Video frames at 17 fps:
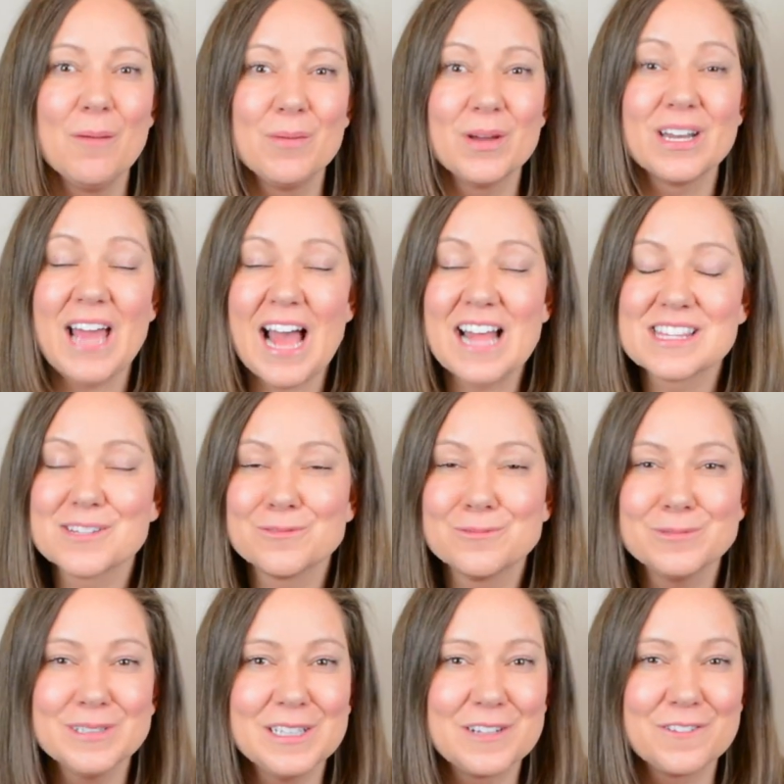but it adds a
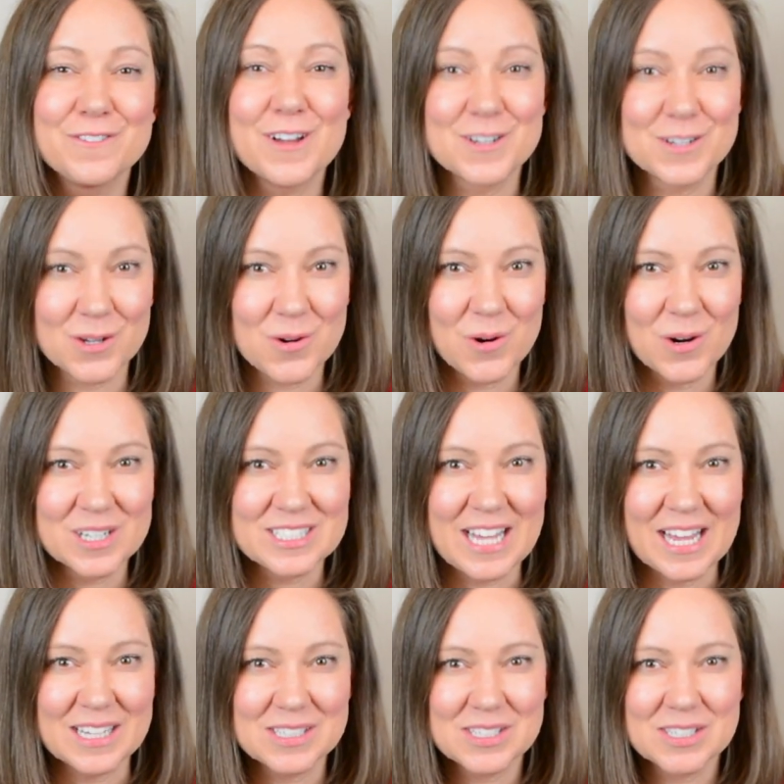really fun decor
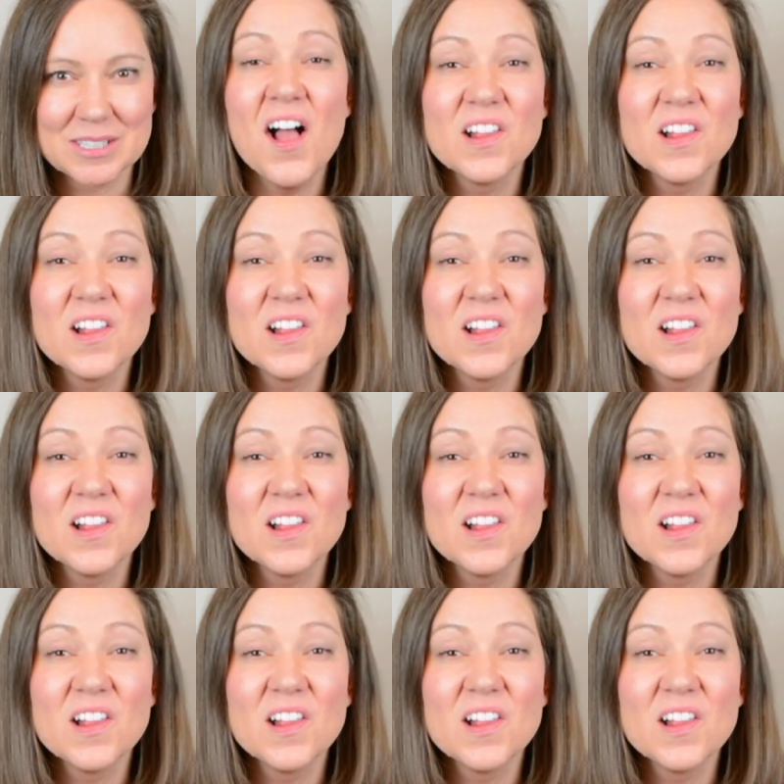touch.